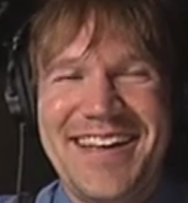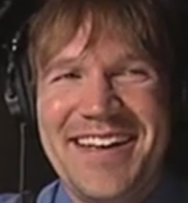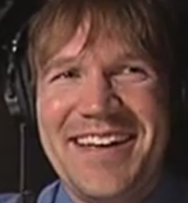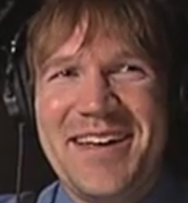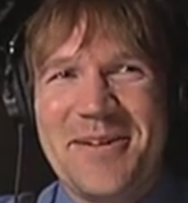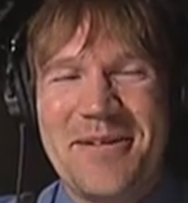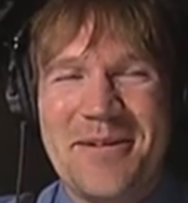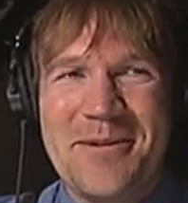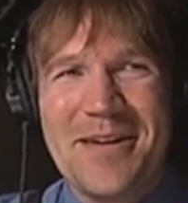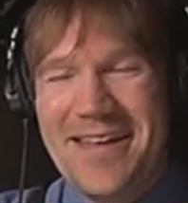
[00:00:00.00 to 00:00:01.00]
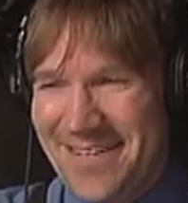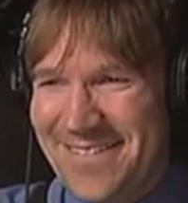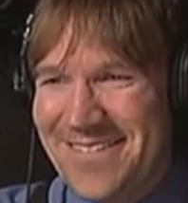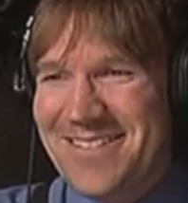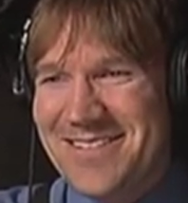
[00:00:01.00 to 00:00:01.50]
I could imagine what
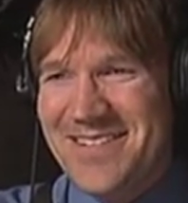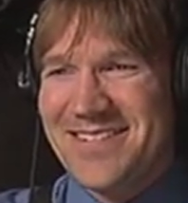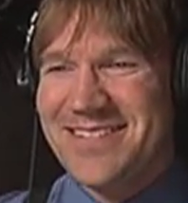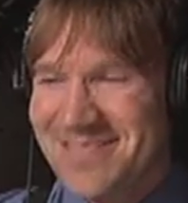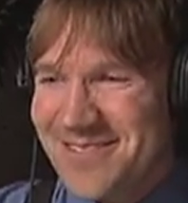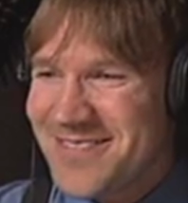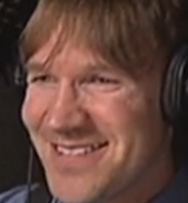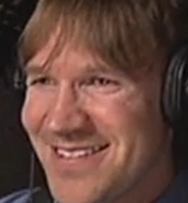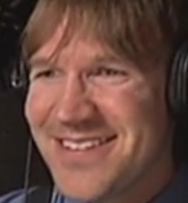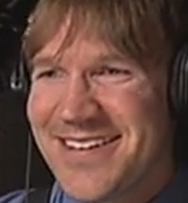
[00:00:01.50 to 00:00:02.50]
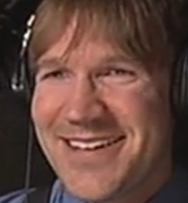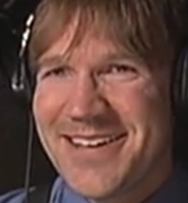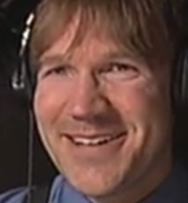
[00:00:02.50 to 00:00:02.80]
would soon be happening all